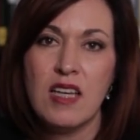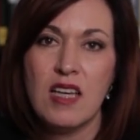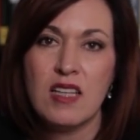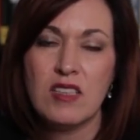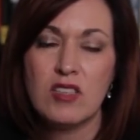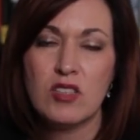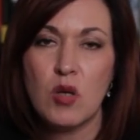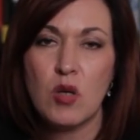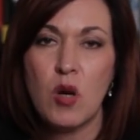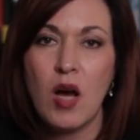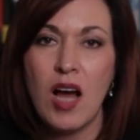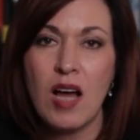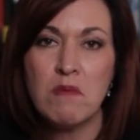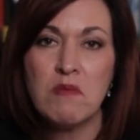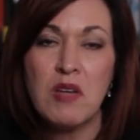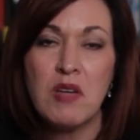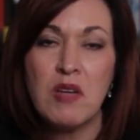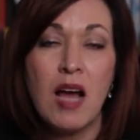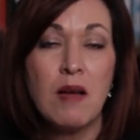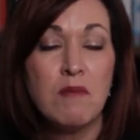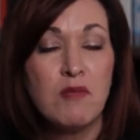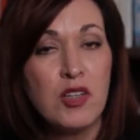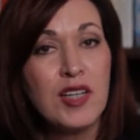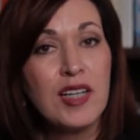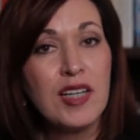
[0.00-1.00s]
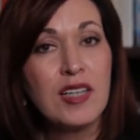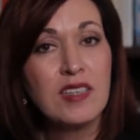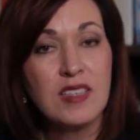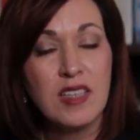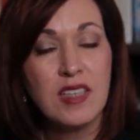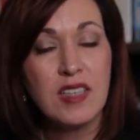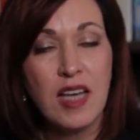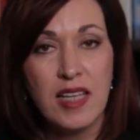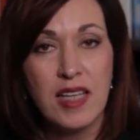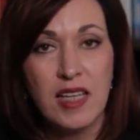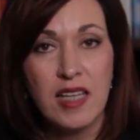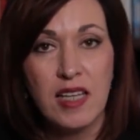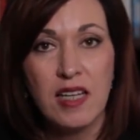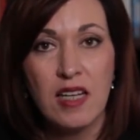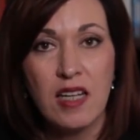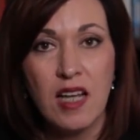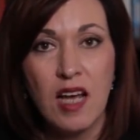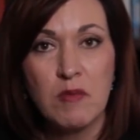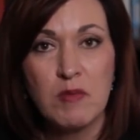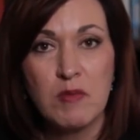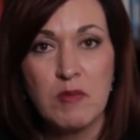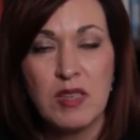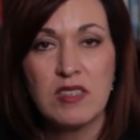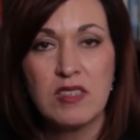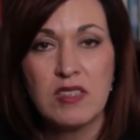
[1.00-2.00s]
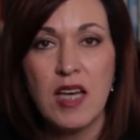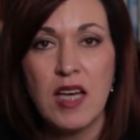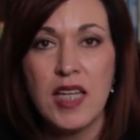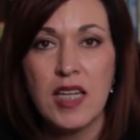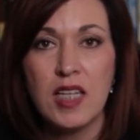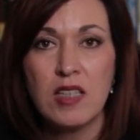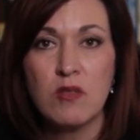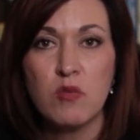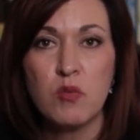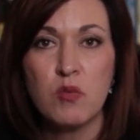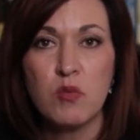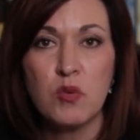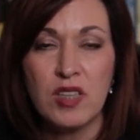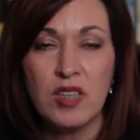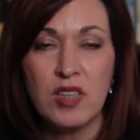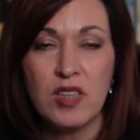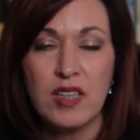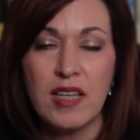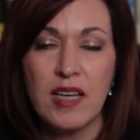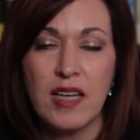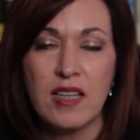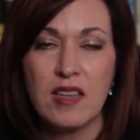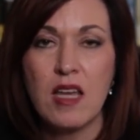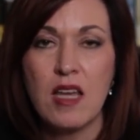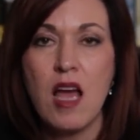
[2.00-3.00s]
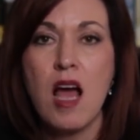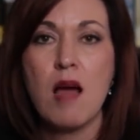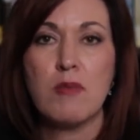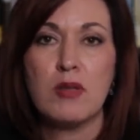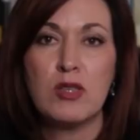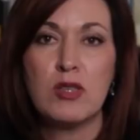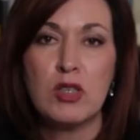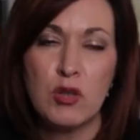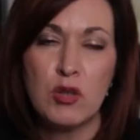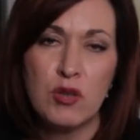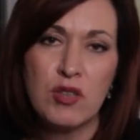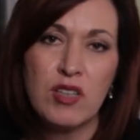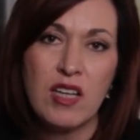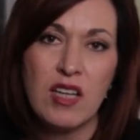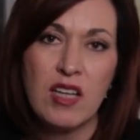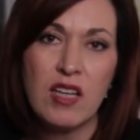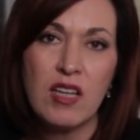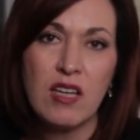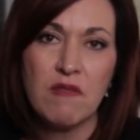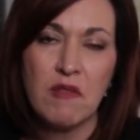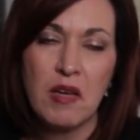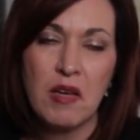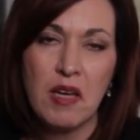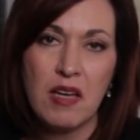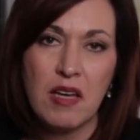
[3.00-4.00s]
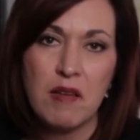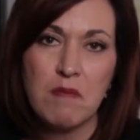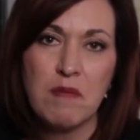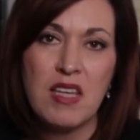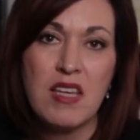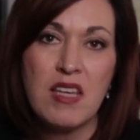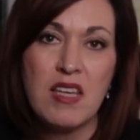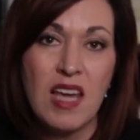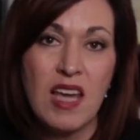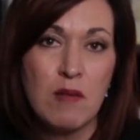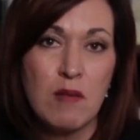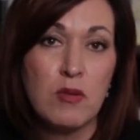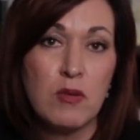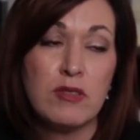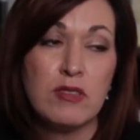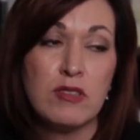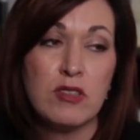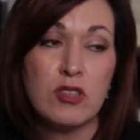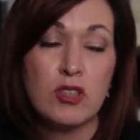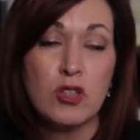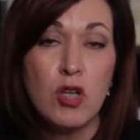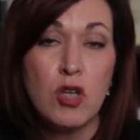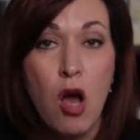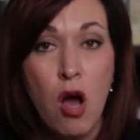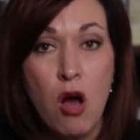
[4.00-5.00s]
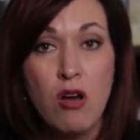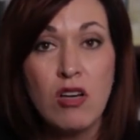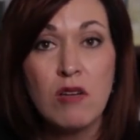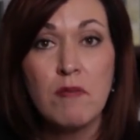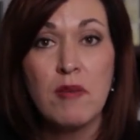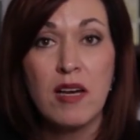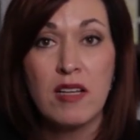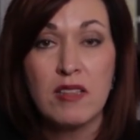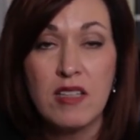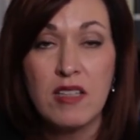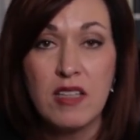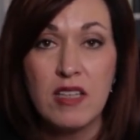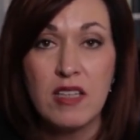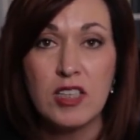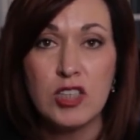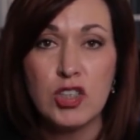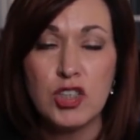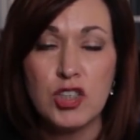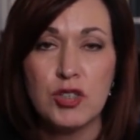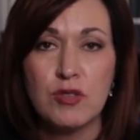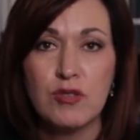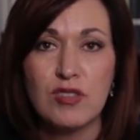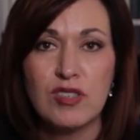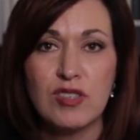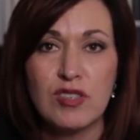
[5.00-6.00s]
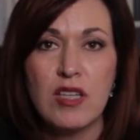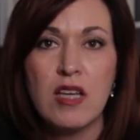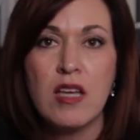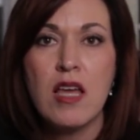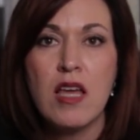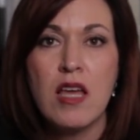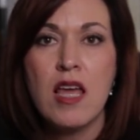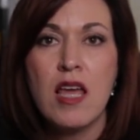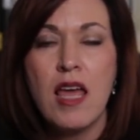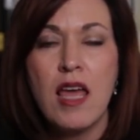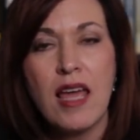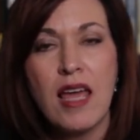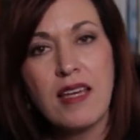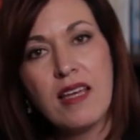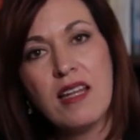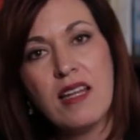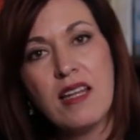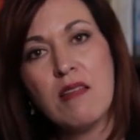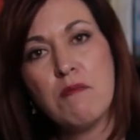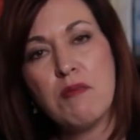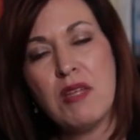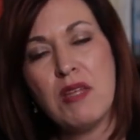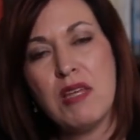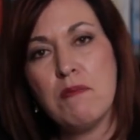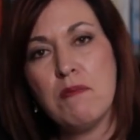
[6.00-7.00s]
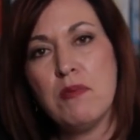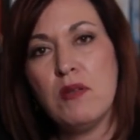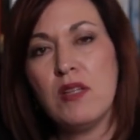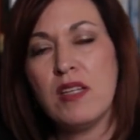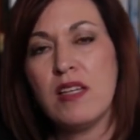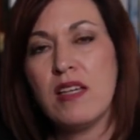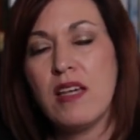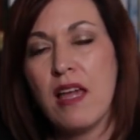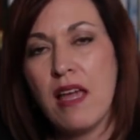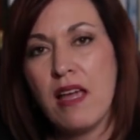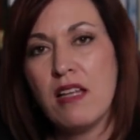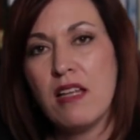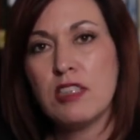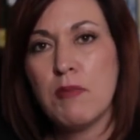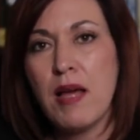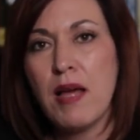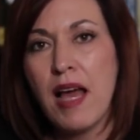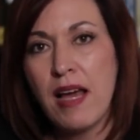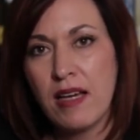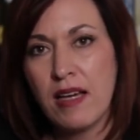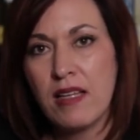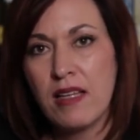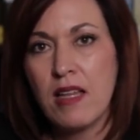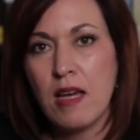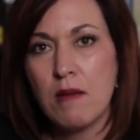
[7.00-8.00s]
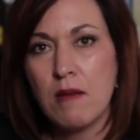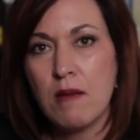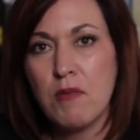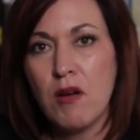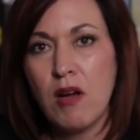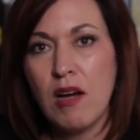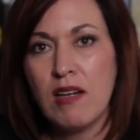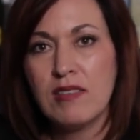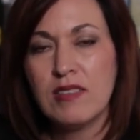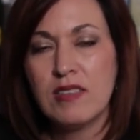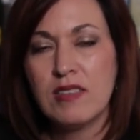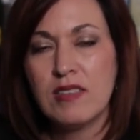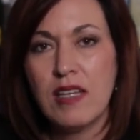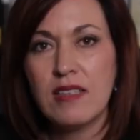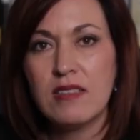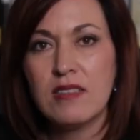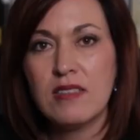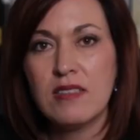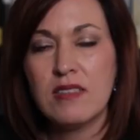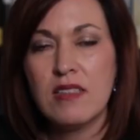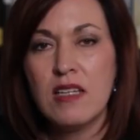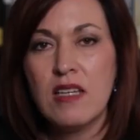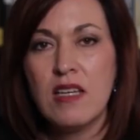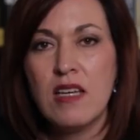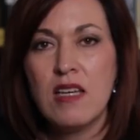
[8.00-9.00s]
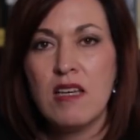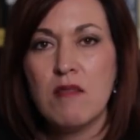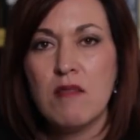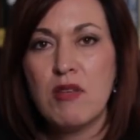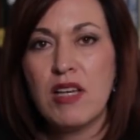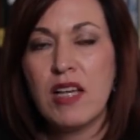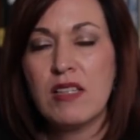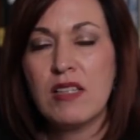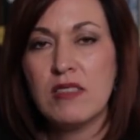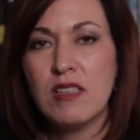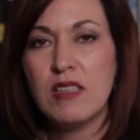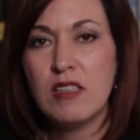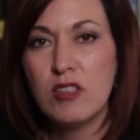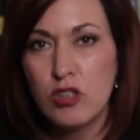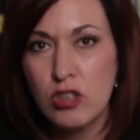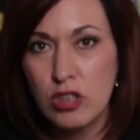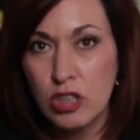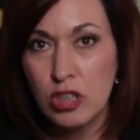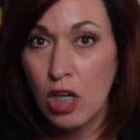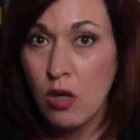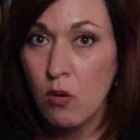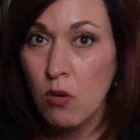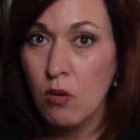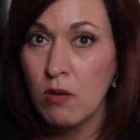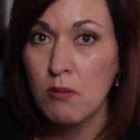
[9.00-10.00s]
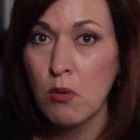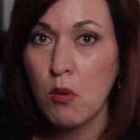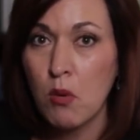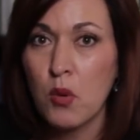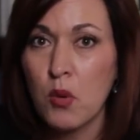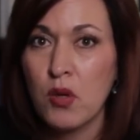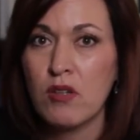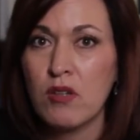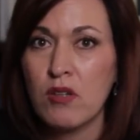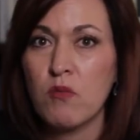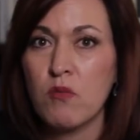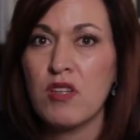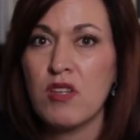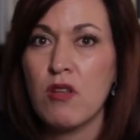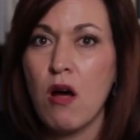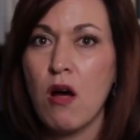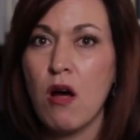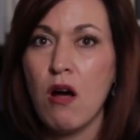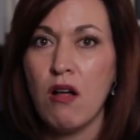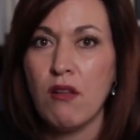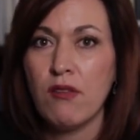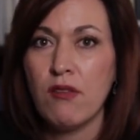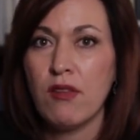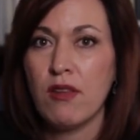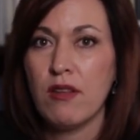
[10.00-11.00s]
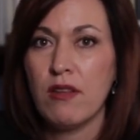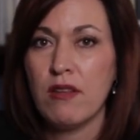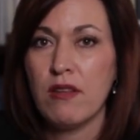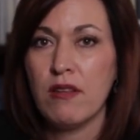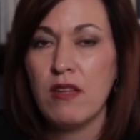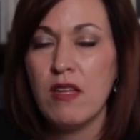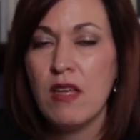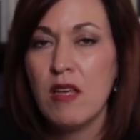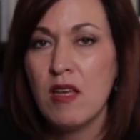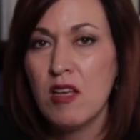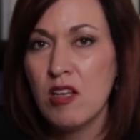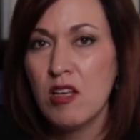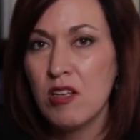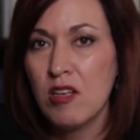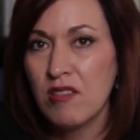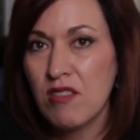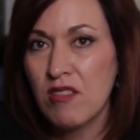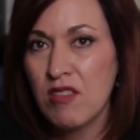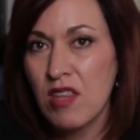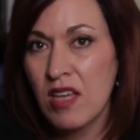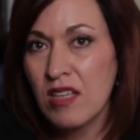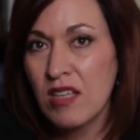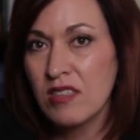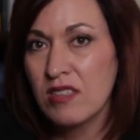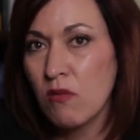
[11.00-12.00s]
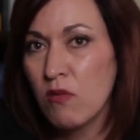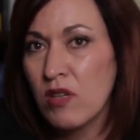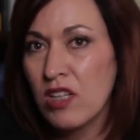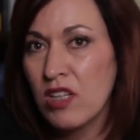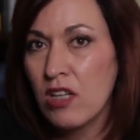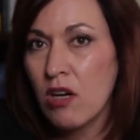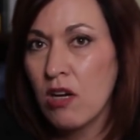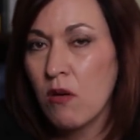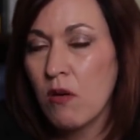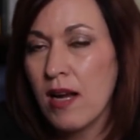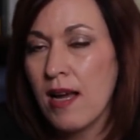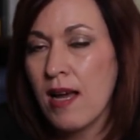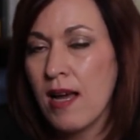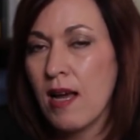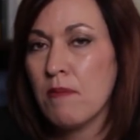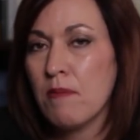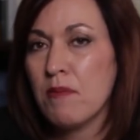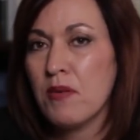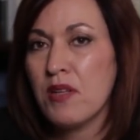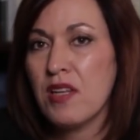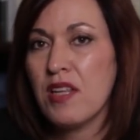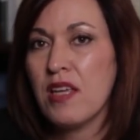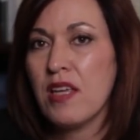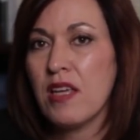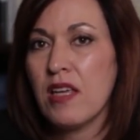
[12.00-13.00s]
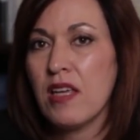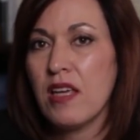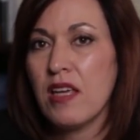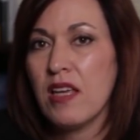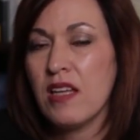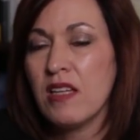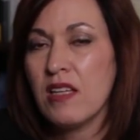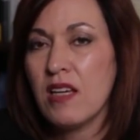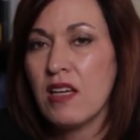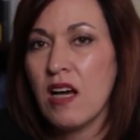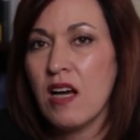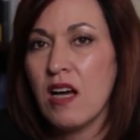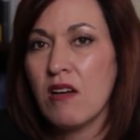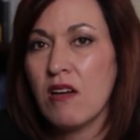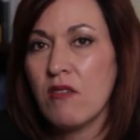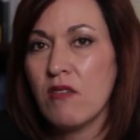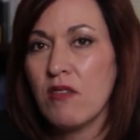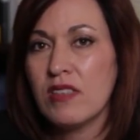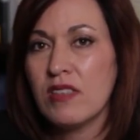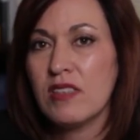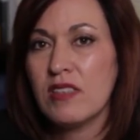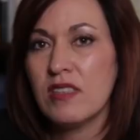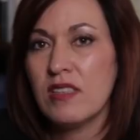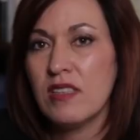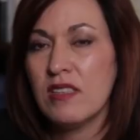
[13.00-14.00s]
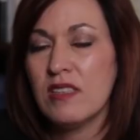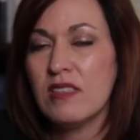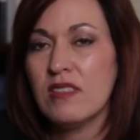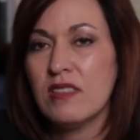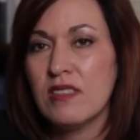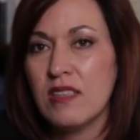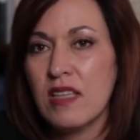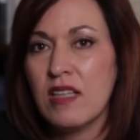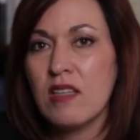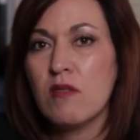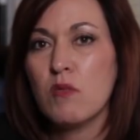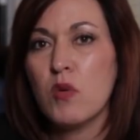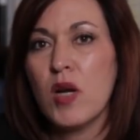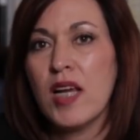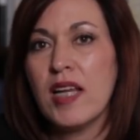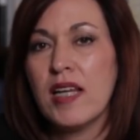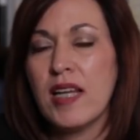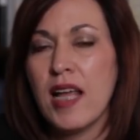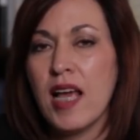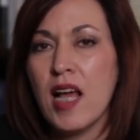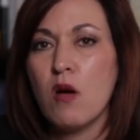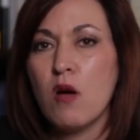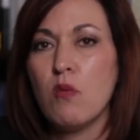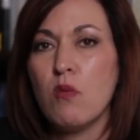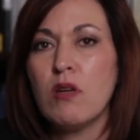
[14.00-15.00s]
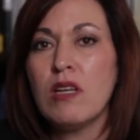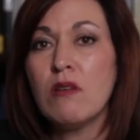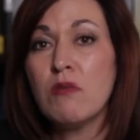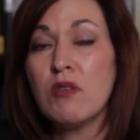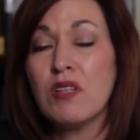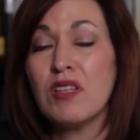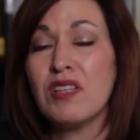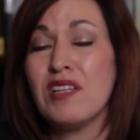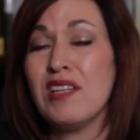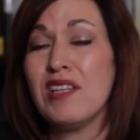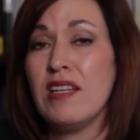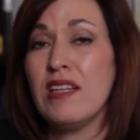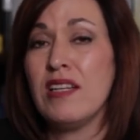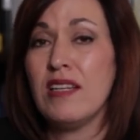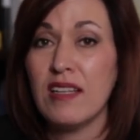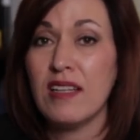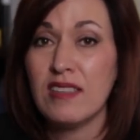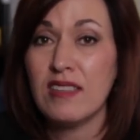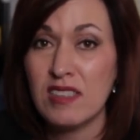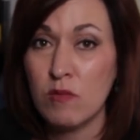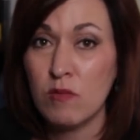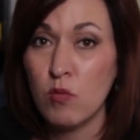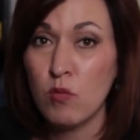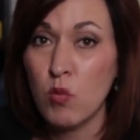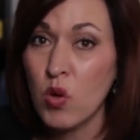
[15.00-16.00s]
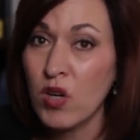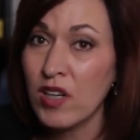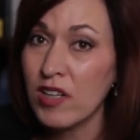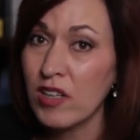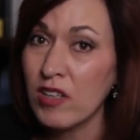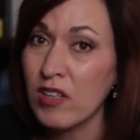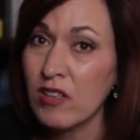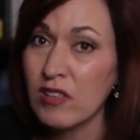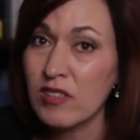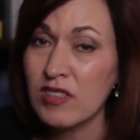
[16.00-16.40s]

So I'm I'm very excited. I'm excited really at the opportunity of being able to talk about the issues and getting people engaged back in that process because it is so important with all the the things that we know are happening in Congress and in the Senate right now, we really need to get some warriors